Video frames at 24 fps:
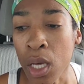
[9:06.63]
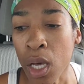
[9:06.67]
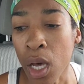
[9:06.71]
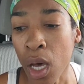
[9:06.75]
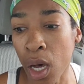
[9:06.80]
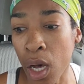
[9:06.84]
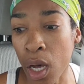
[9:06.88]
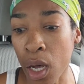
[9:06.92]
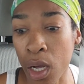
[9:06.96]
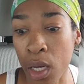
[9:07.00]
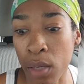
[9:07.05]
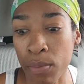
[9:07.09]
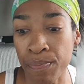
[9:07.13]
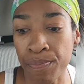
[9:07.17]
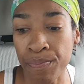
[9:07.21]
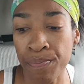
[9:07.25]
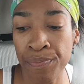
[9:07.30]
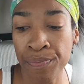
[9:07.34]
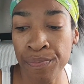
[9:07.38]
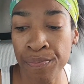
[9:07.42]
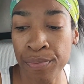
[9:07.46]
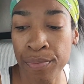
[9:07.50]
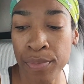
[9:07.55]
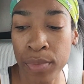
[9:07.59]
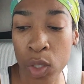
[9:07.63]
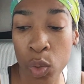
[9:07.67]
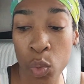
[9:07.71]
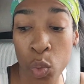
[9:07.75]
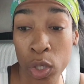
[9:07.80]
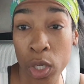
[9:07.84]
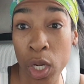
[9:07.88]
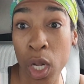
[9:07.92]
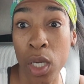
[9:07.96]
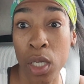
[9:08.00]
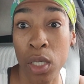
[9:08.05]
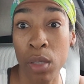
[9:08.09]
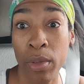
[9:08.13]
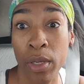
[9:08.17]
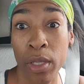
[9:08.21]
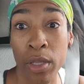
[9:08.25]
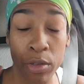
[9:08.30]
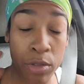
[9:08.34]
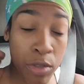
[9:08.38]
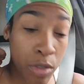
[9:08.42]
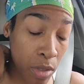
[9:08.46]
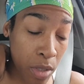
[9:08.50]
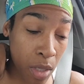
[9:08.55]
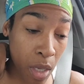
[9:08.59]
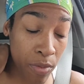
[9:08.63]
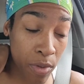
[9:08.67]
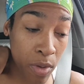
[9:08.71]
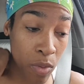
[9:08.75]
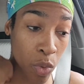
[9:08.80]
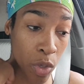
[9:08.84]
We're not going to be there till 7.